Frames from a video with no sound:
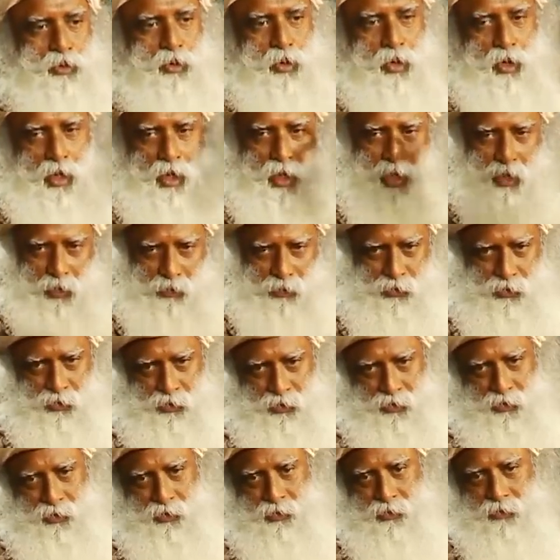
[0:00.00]
to your
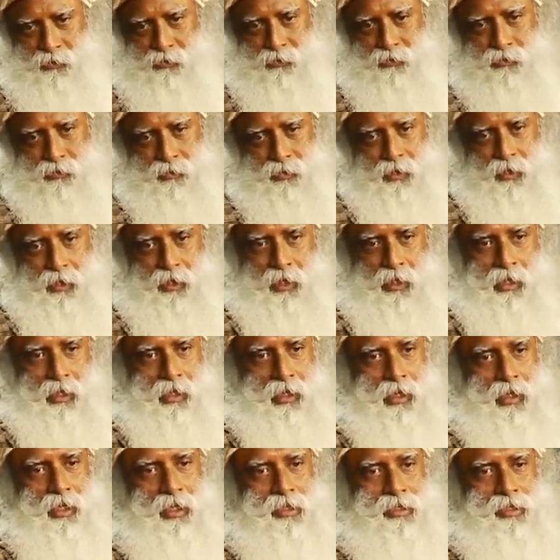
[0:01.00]
house,
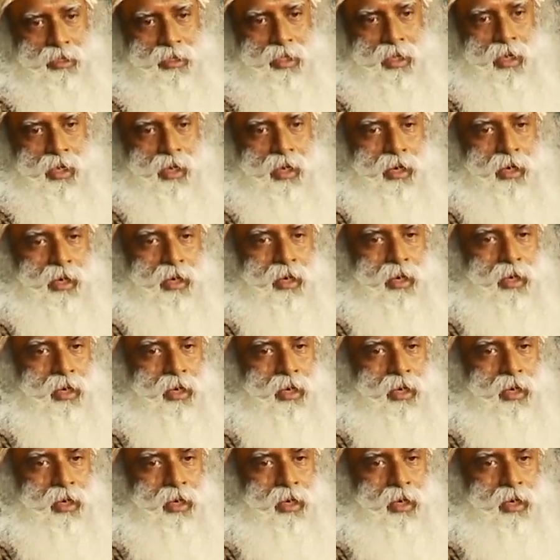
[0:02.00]
let's say